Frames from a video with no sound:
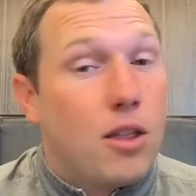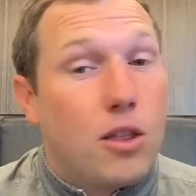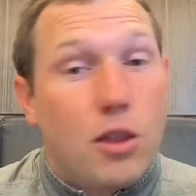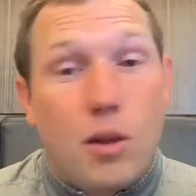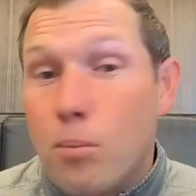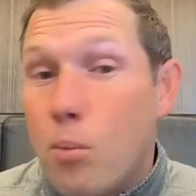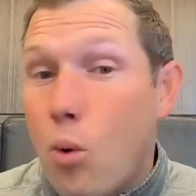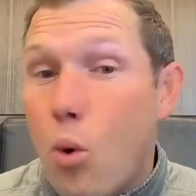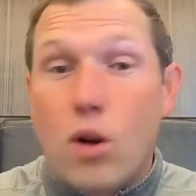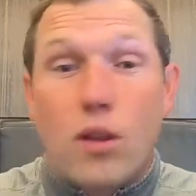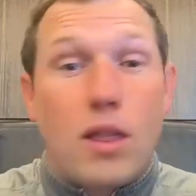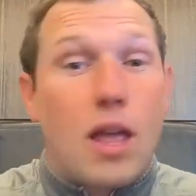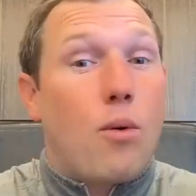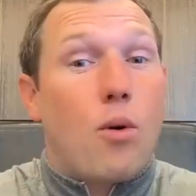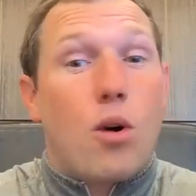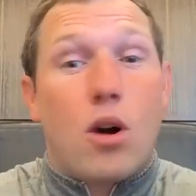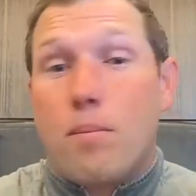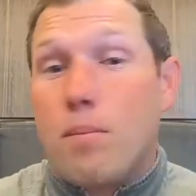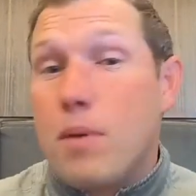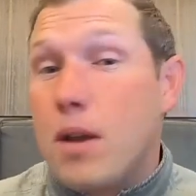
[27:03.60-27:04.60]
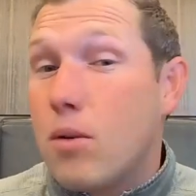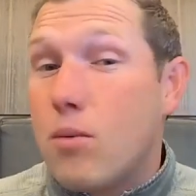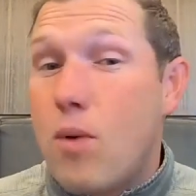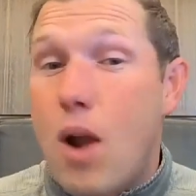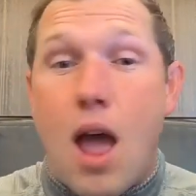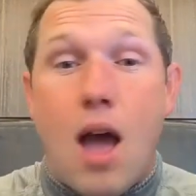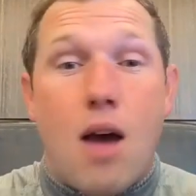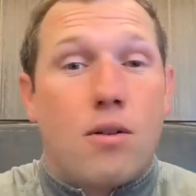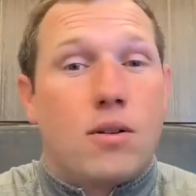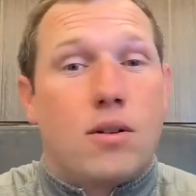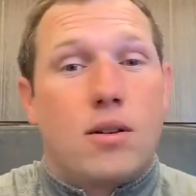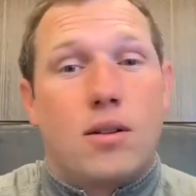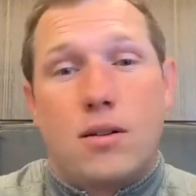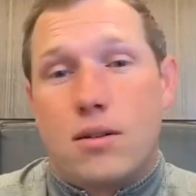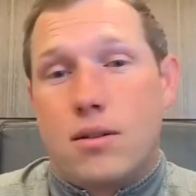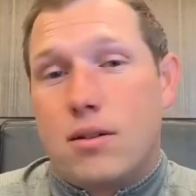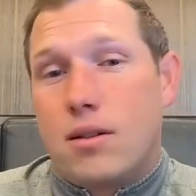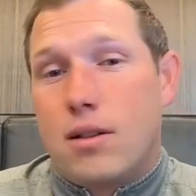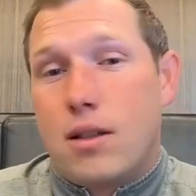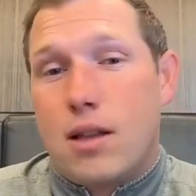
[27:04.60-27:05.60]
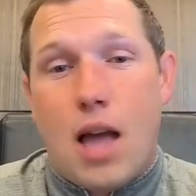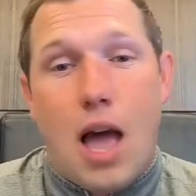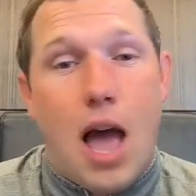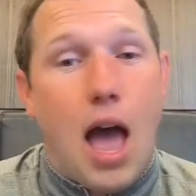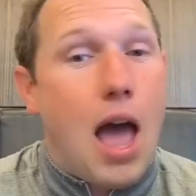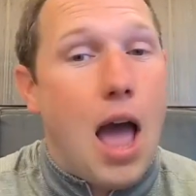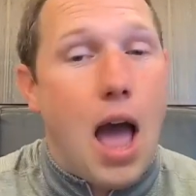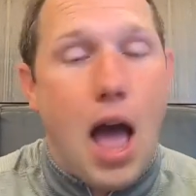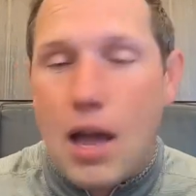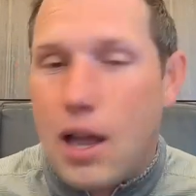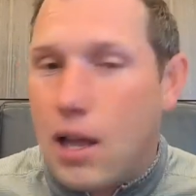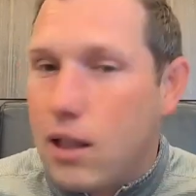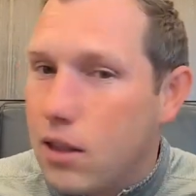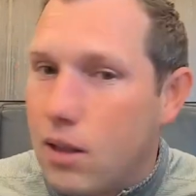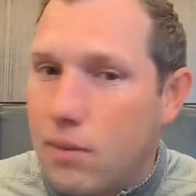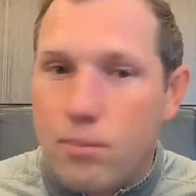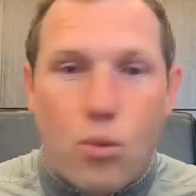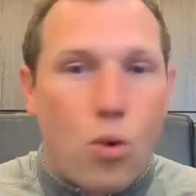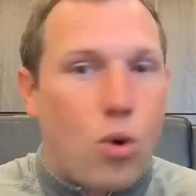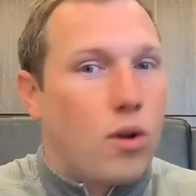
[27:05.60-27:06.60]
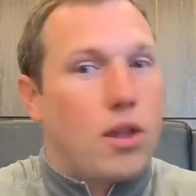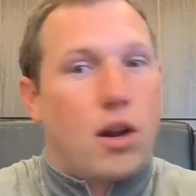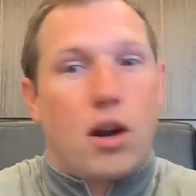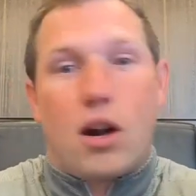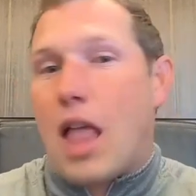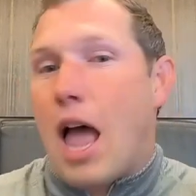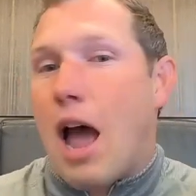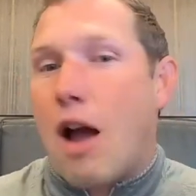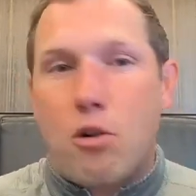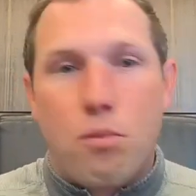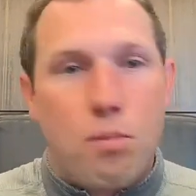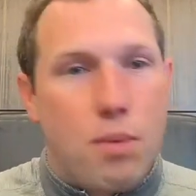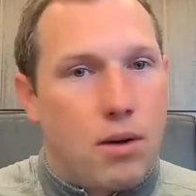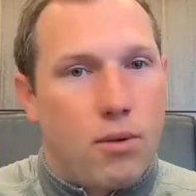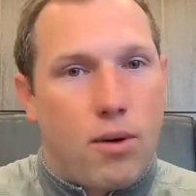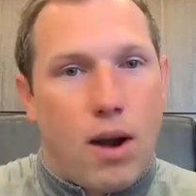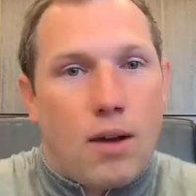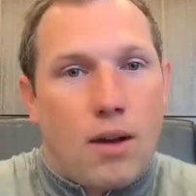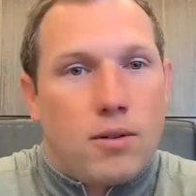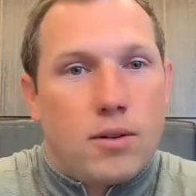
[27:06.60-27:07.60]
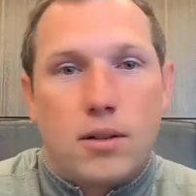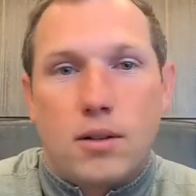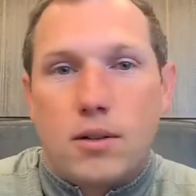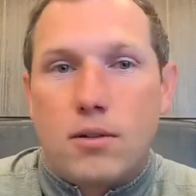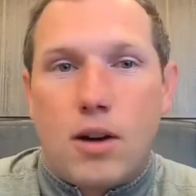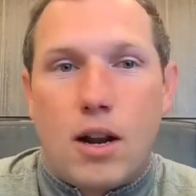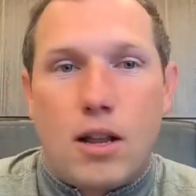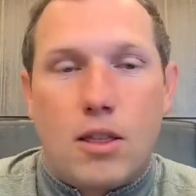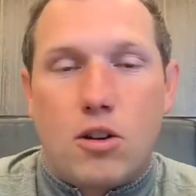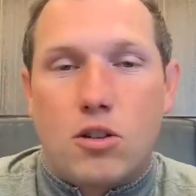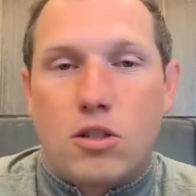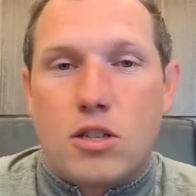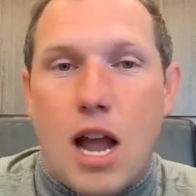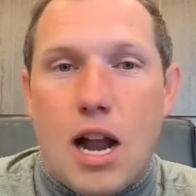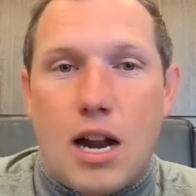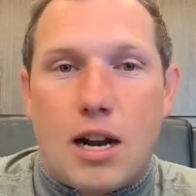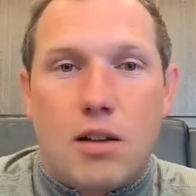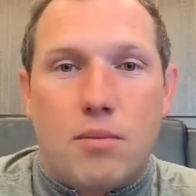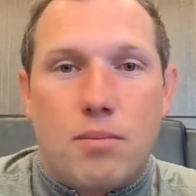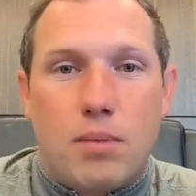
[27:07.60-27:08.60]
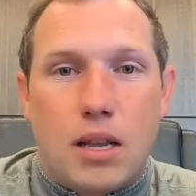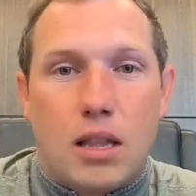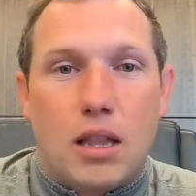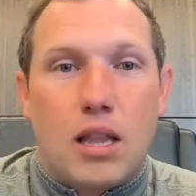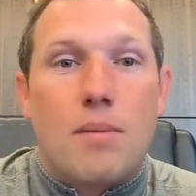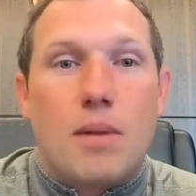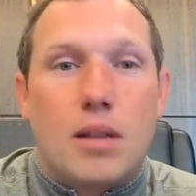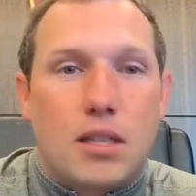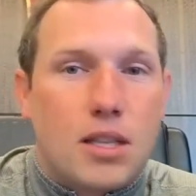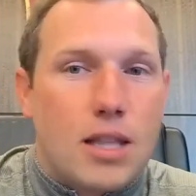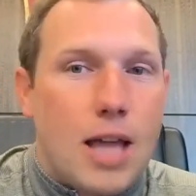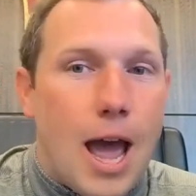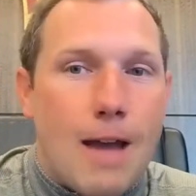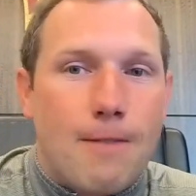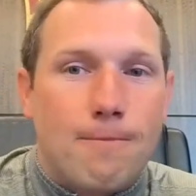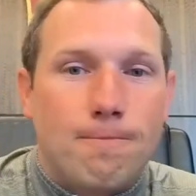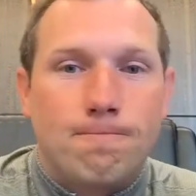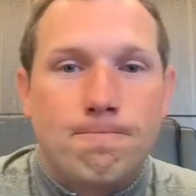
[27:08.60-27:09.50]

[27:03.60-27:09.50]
the more they want to be around, I the more they're allowed to be around, right? There's not going to be a limit to that.